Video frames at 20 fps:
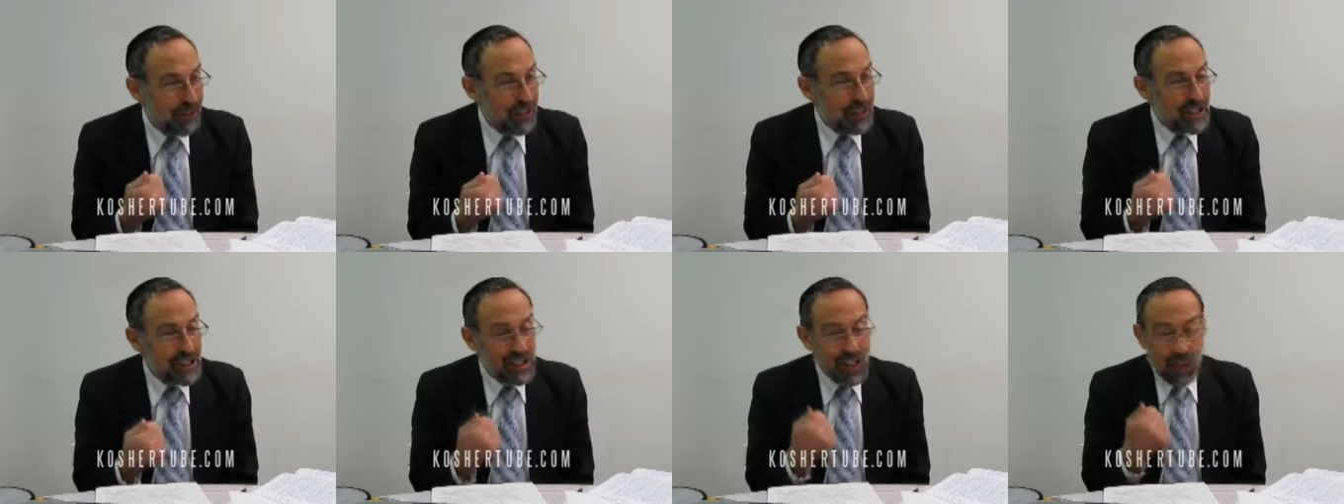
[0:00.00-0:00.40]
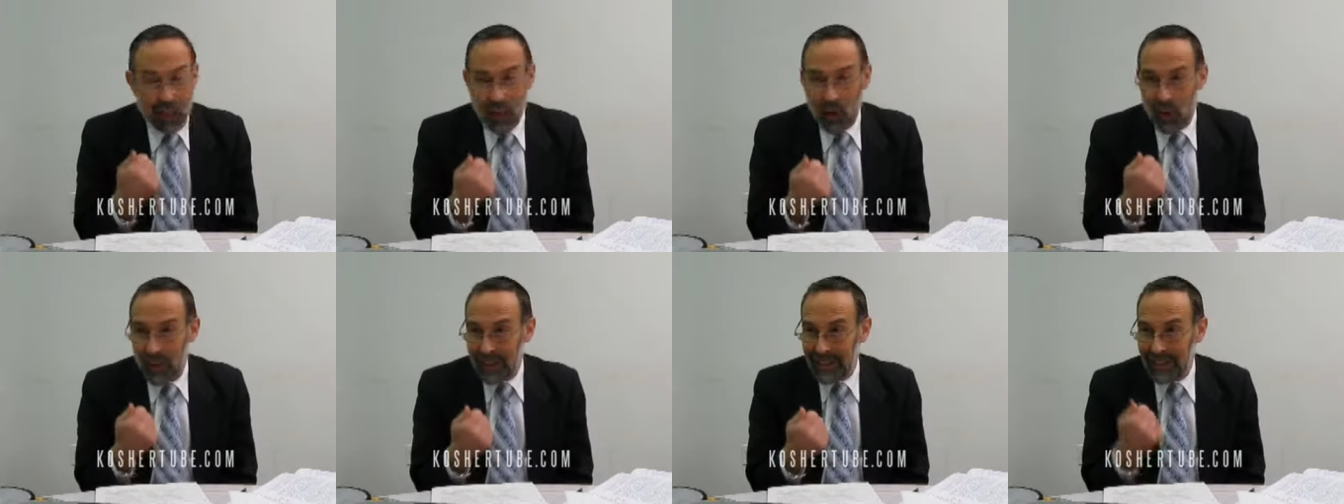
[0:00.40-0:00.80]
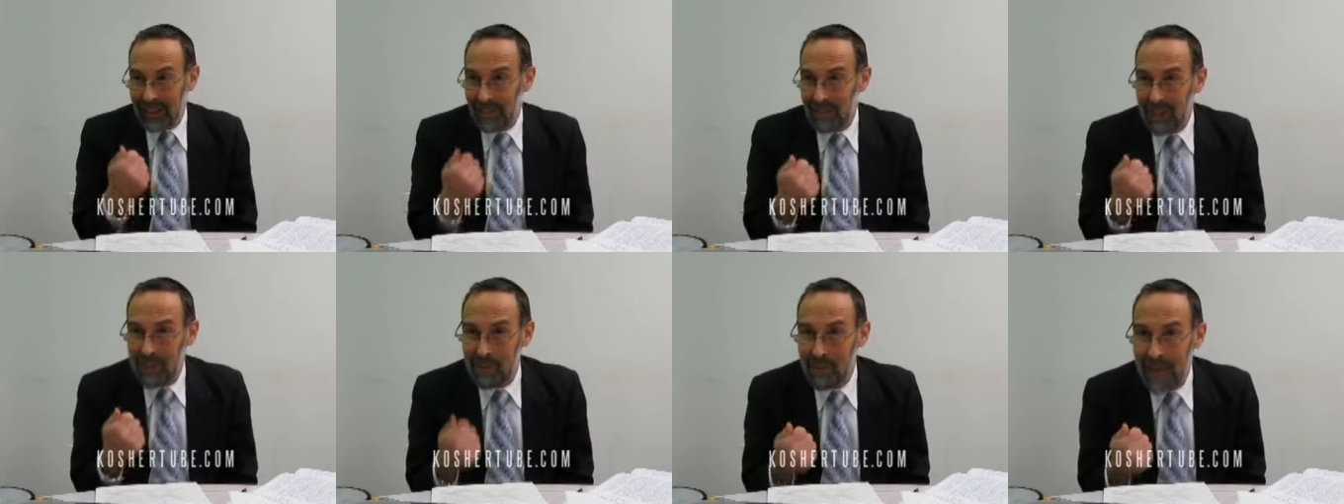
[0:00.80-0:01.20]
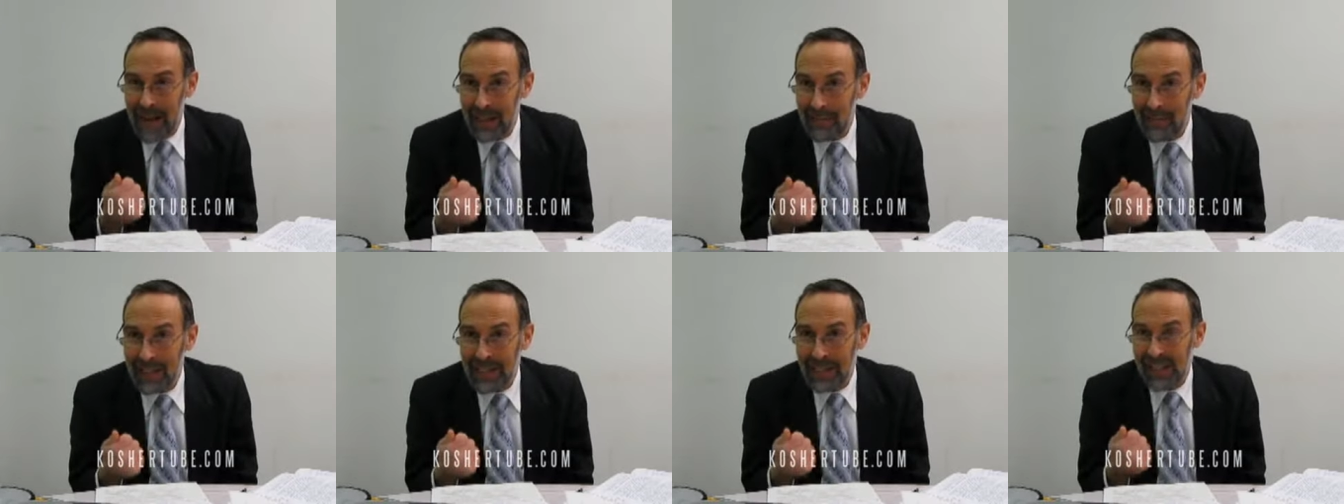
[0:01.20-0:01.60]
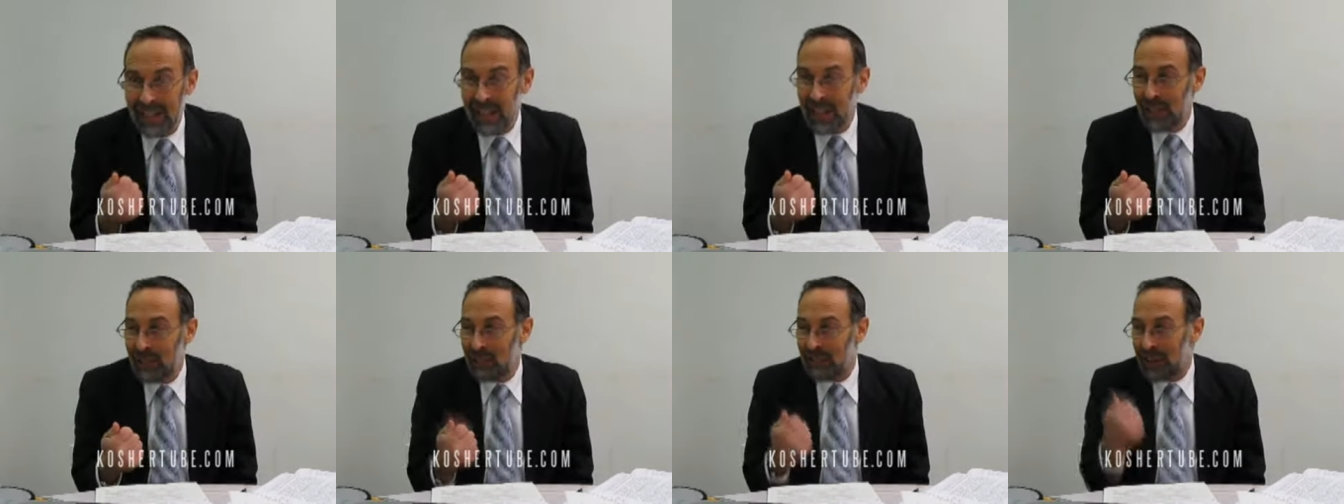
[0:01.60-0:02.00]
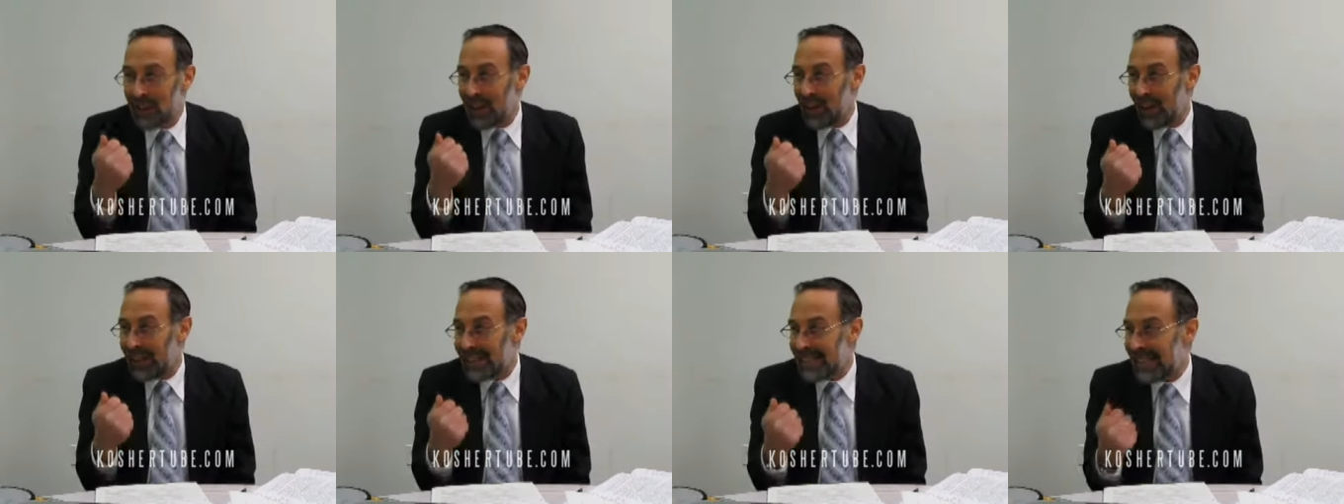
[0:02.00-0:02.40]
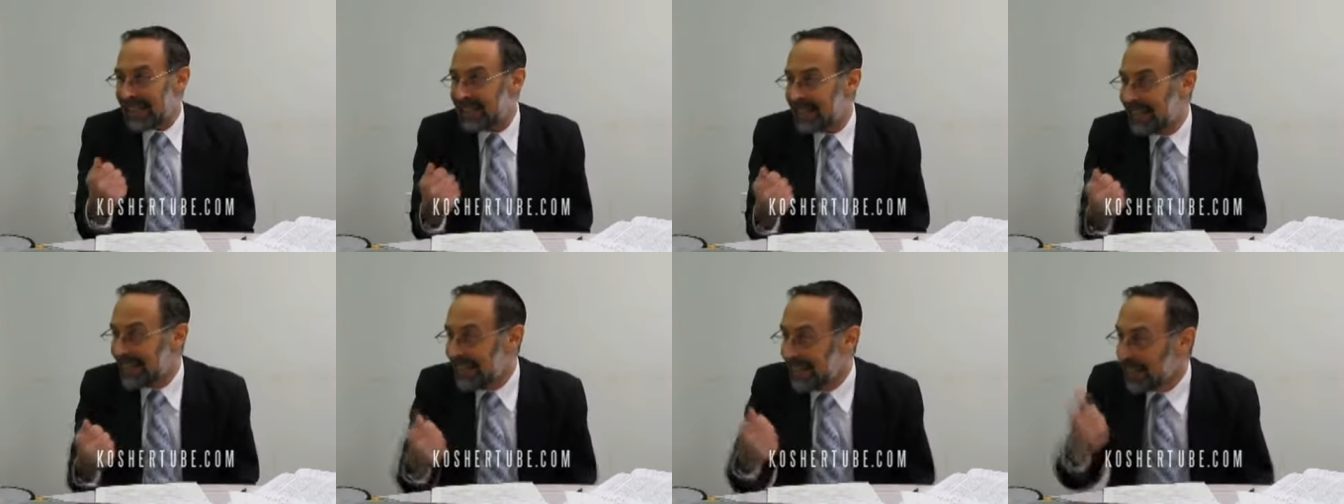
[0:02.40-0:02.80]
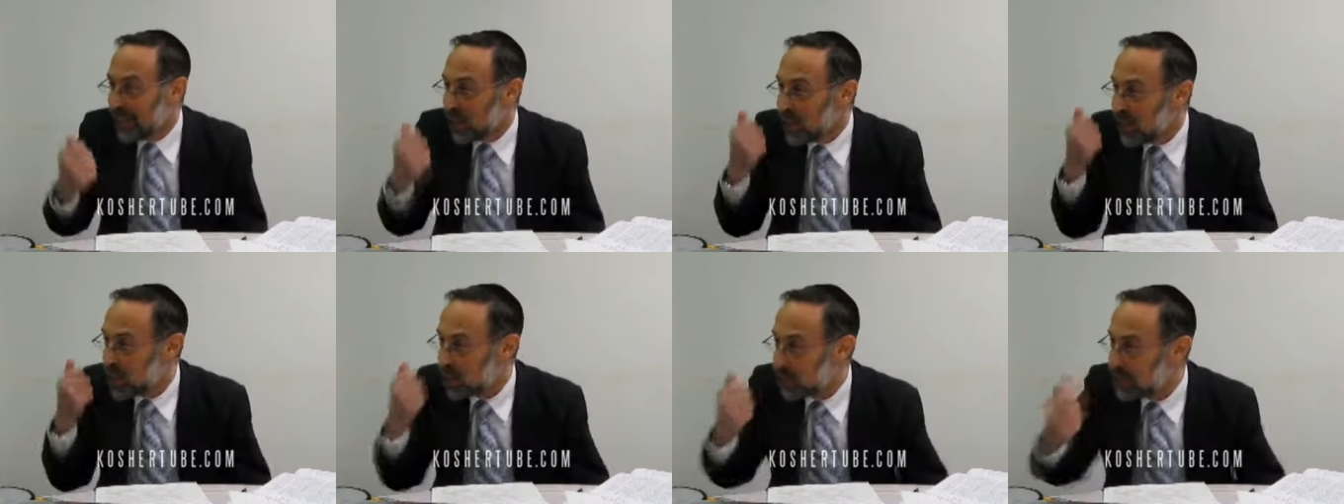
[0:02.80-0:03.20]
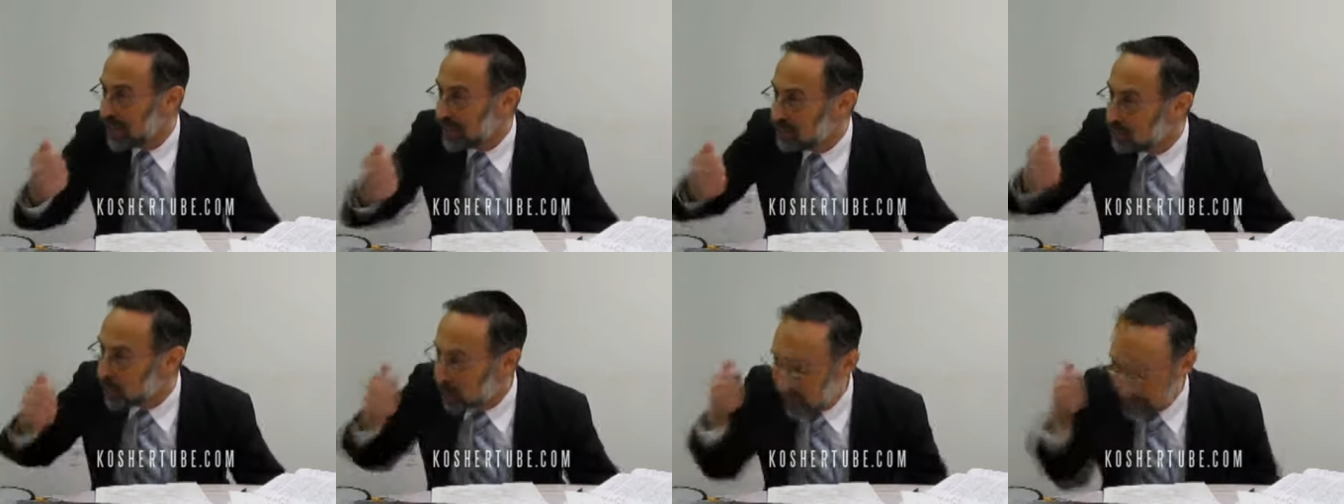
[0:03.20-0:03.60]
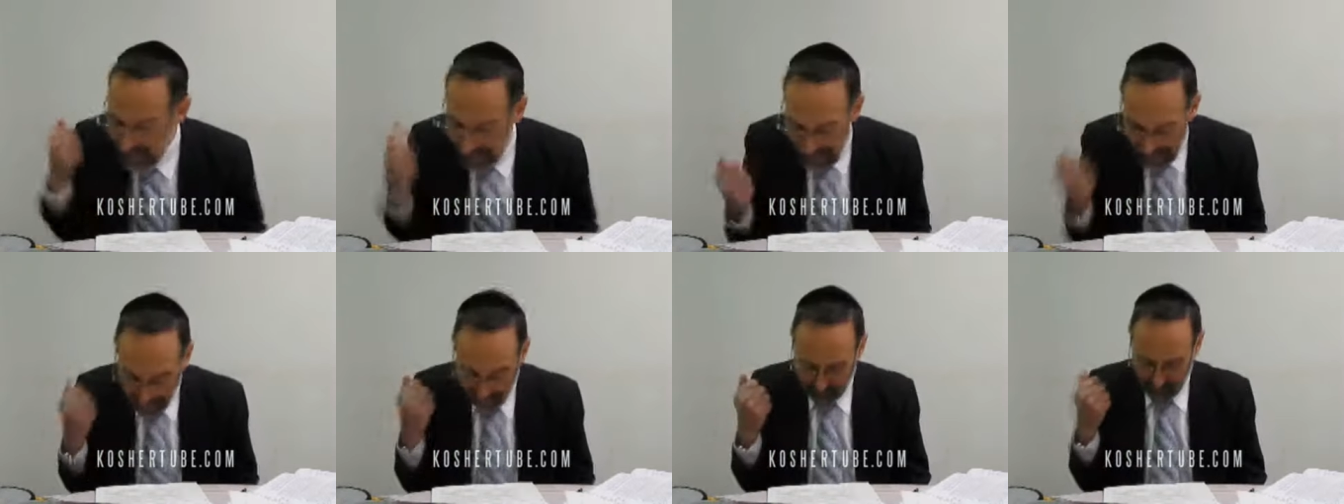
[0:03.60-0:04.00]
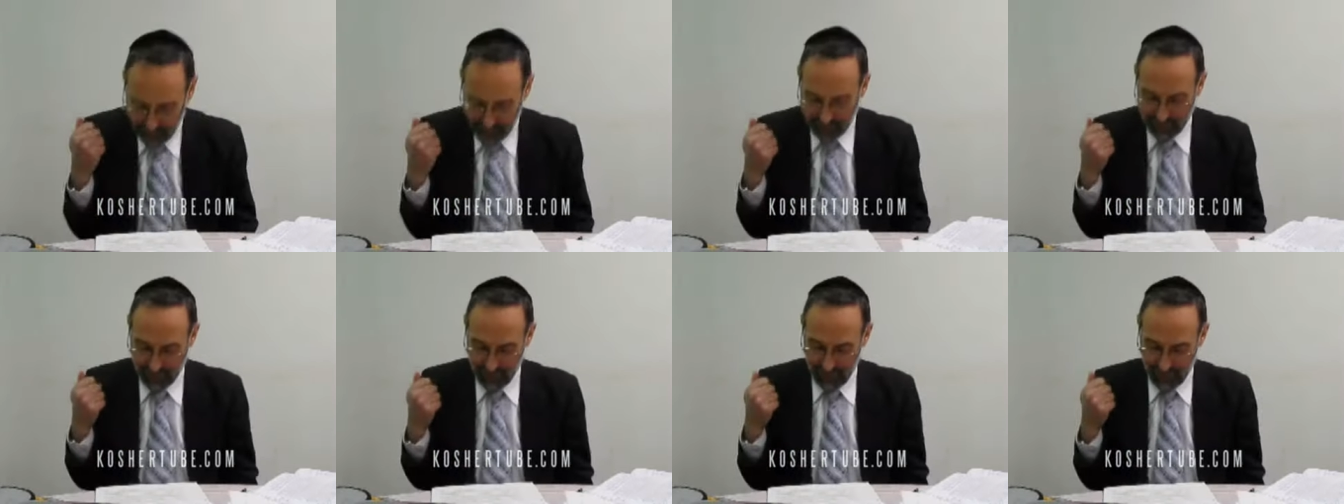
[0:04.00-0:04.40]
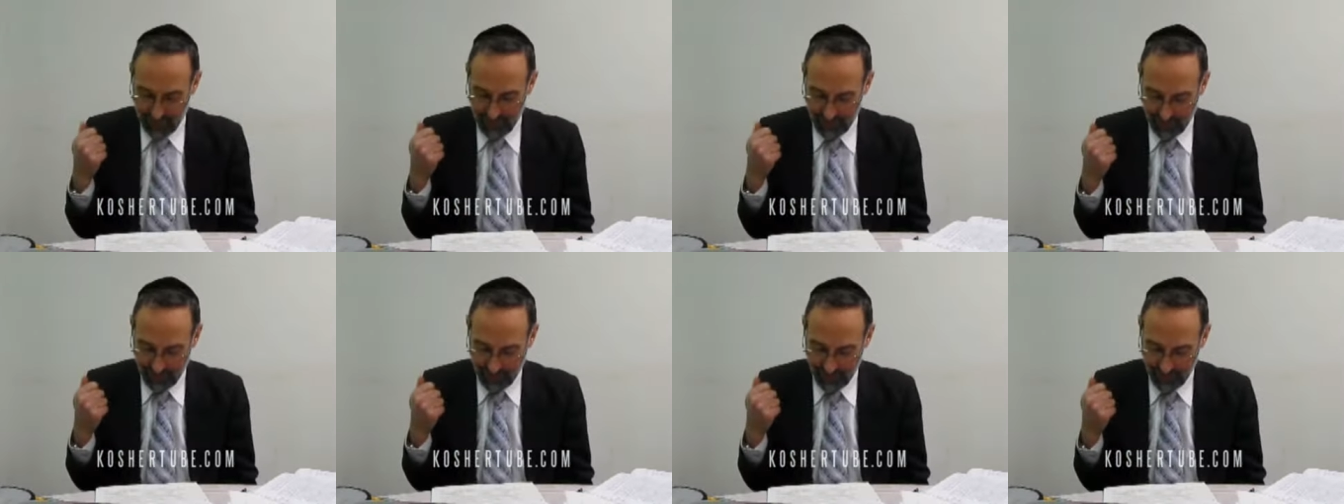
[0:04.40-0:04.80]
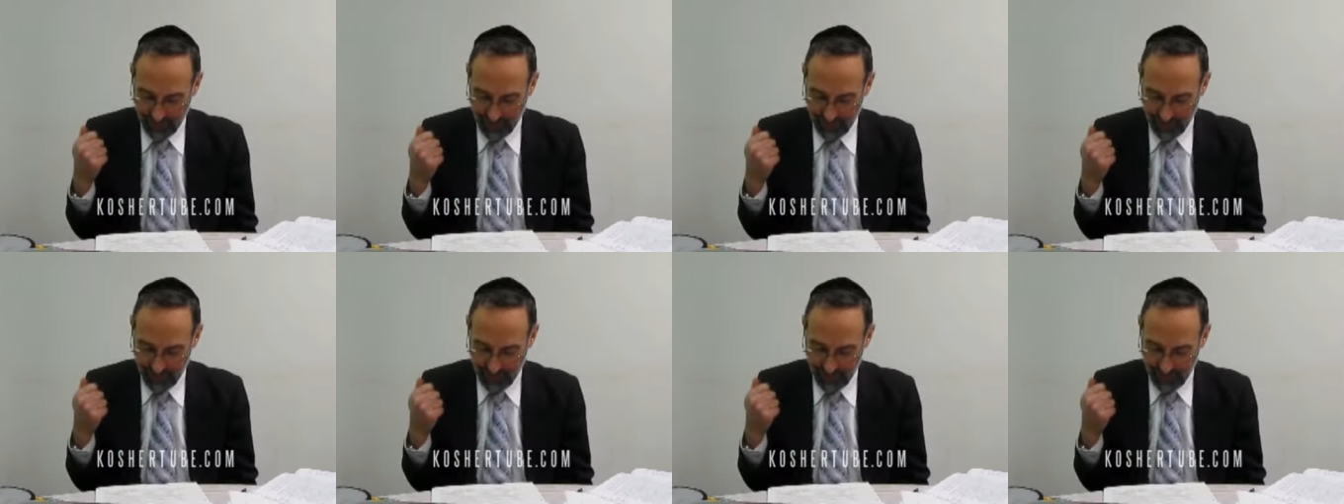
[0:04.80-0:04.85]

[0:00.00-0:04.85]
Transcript: it's according to the Ramban means he realized that the dream was not fulfilled.